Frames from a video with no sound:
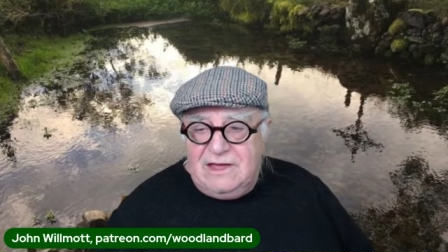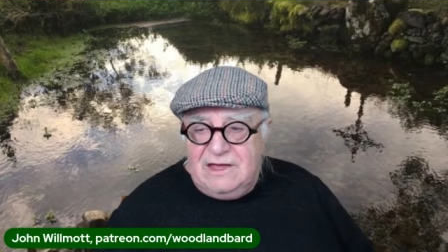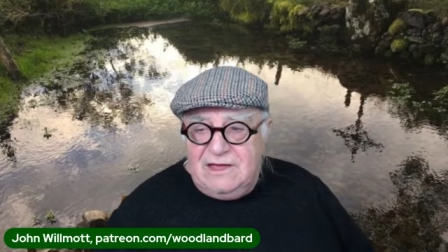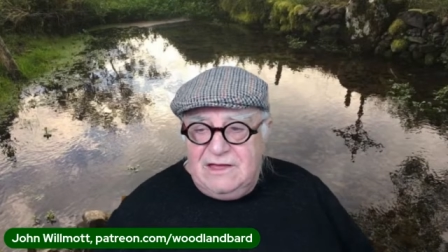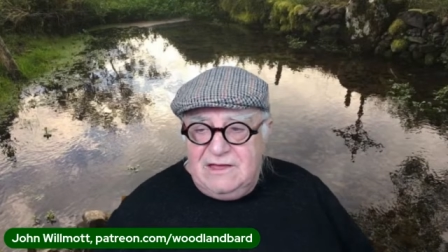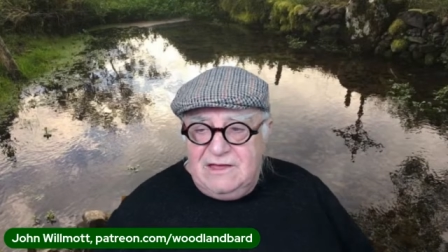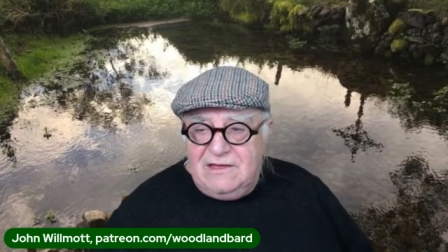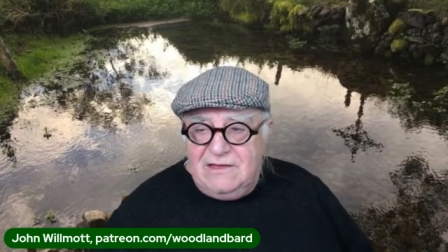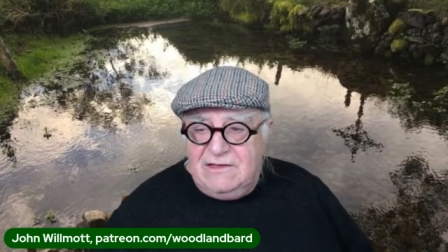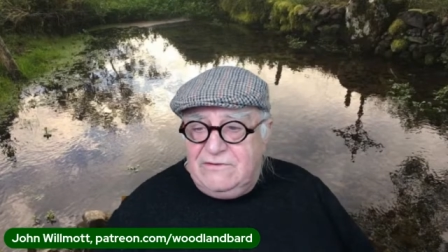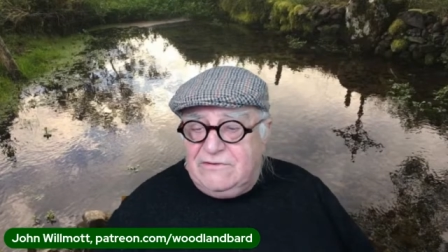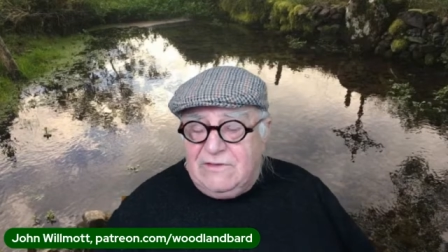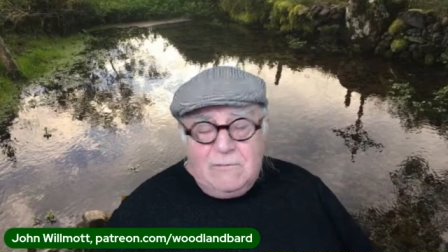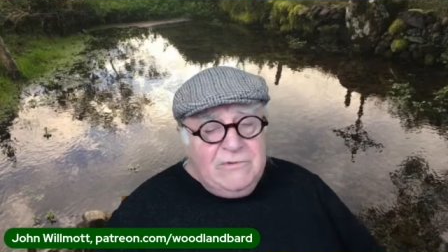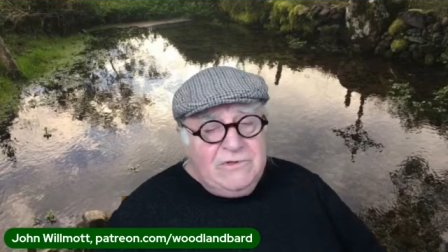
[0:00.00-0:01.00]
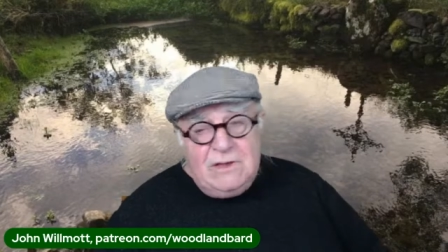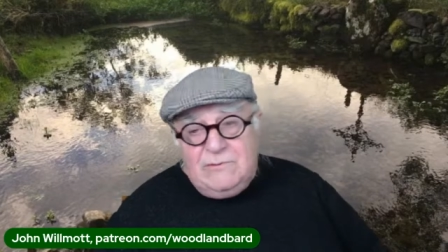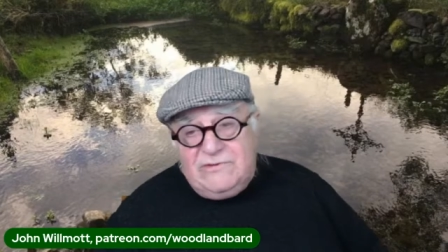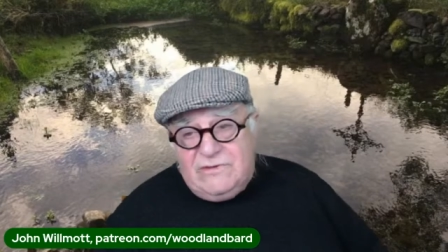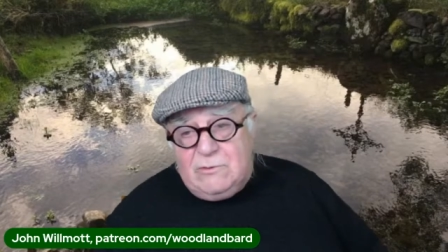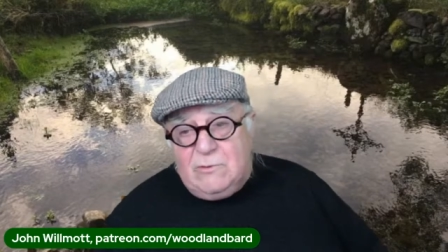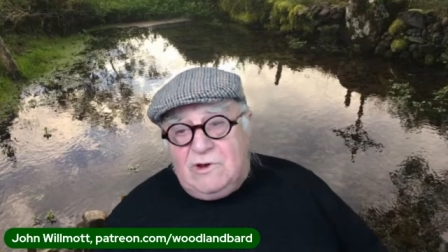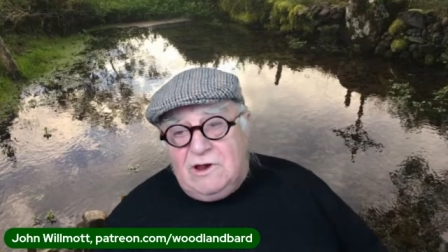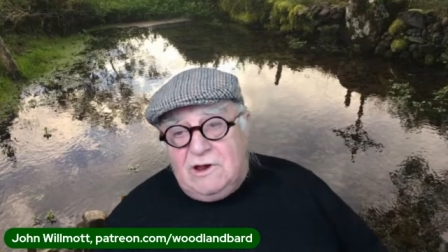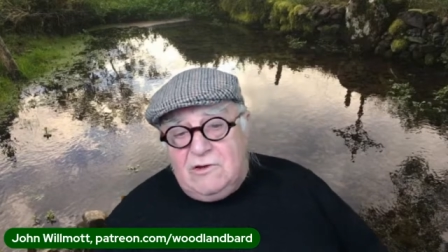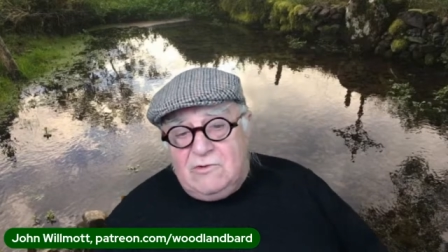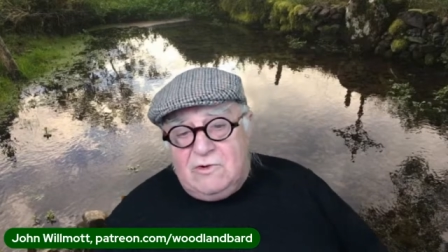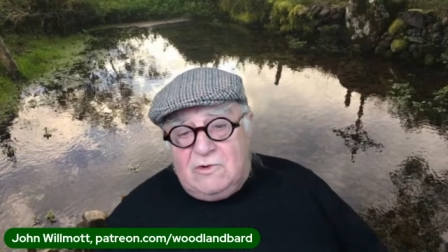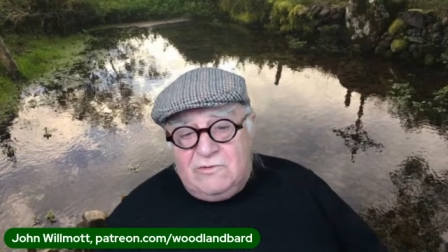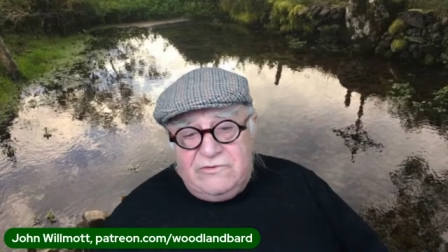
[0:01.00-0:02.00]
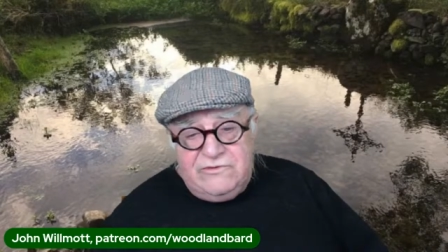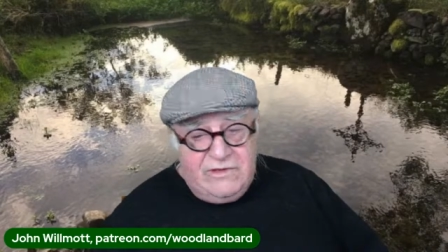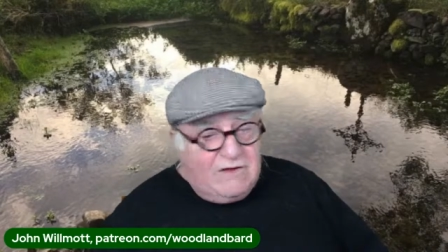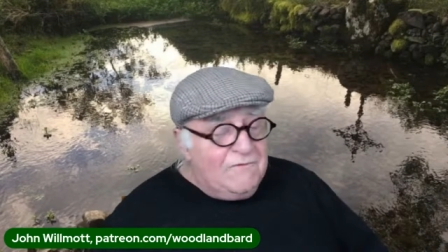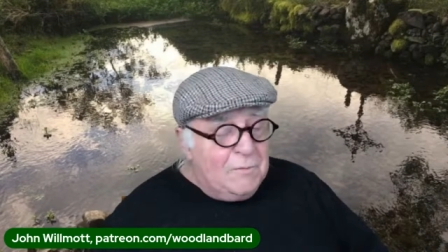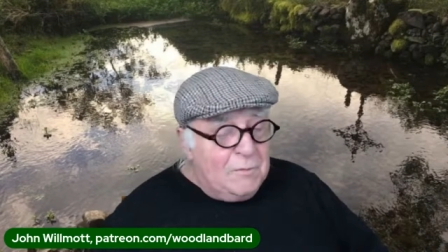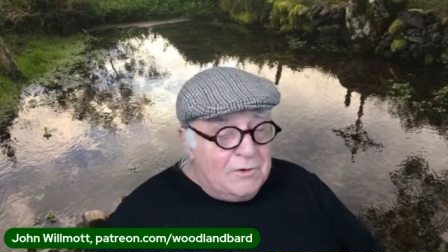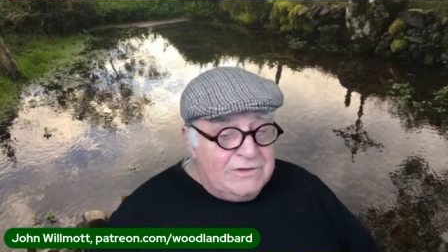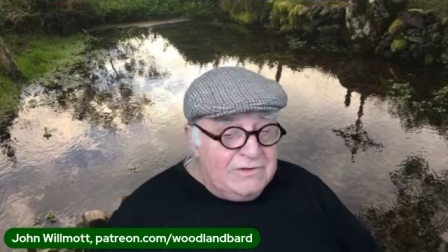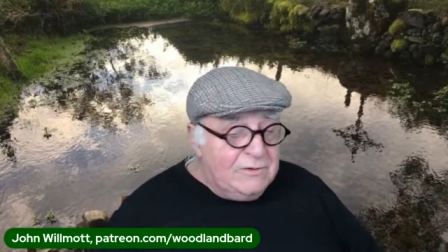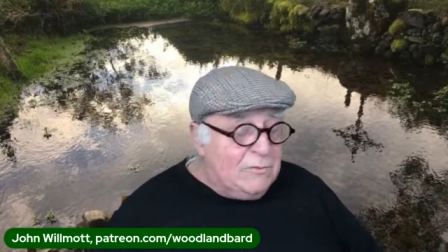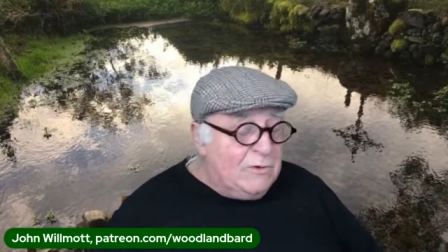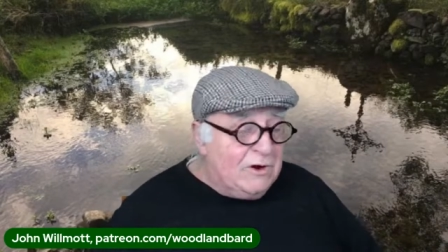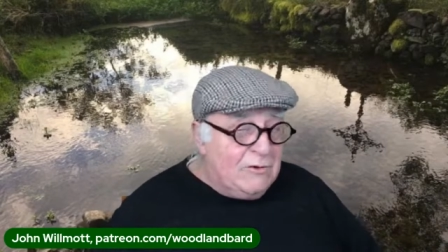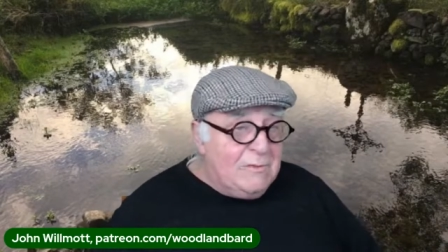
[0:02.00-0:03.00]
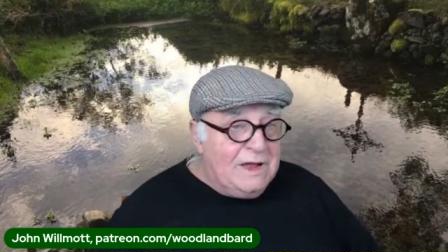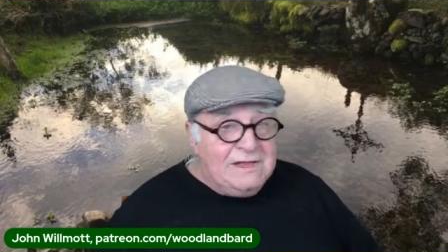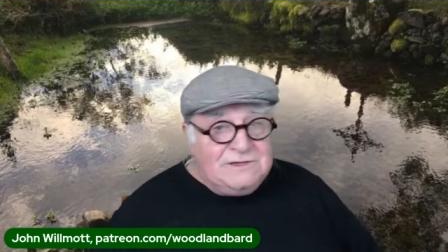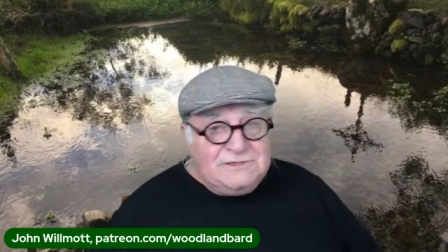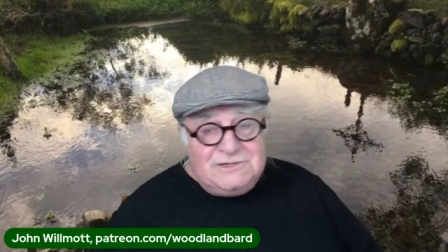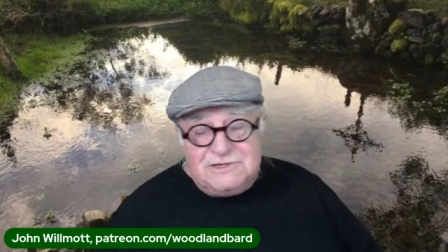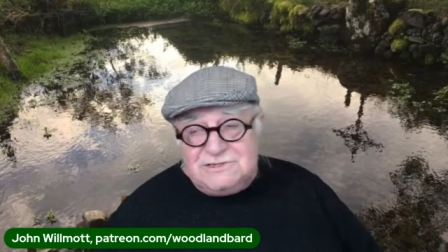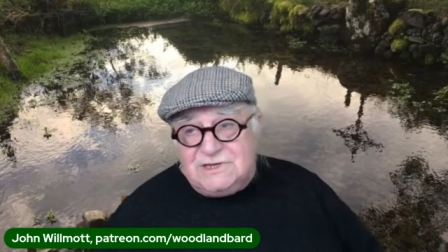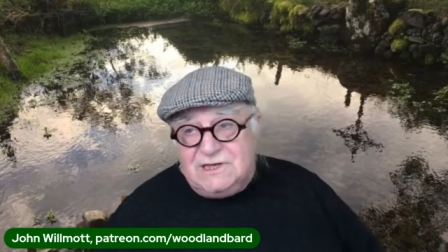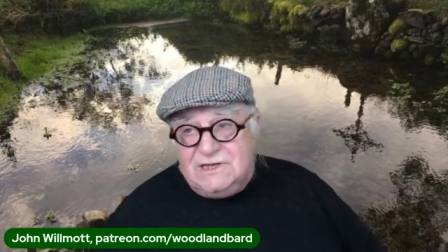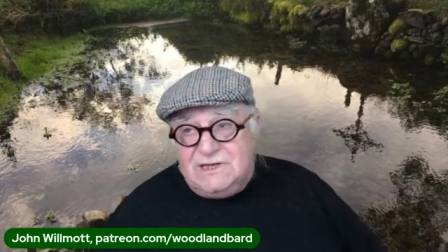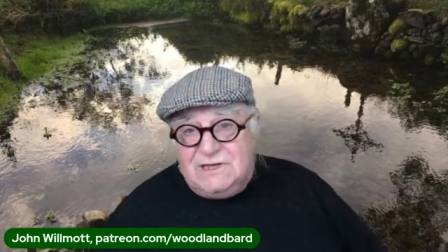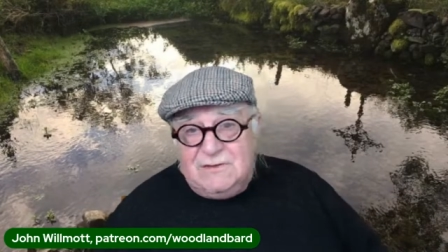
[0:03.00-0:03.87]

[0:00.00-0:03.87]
Uh, sometimes there were local self-appointed well managers,